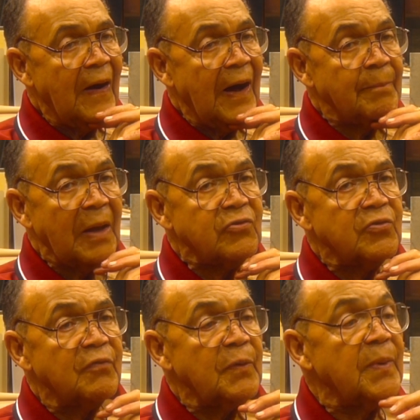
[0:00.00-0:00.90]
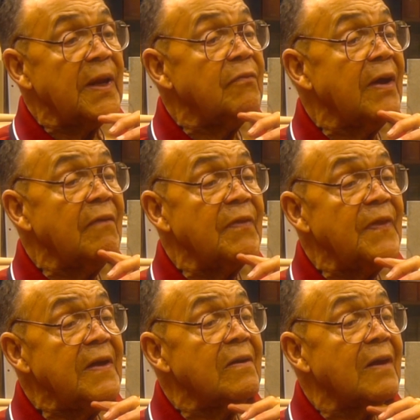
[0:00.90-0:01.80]
I'm not sure if we would ever have a
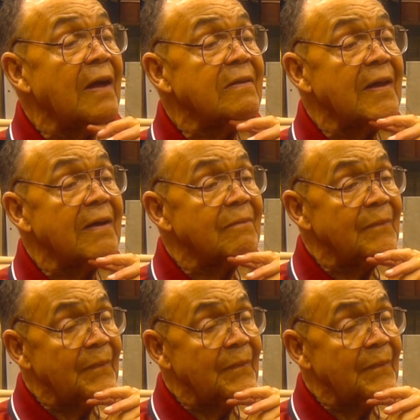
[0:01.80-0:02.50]
theater like that.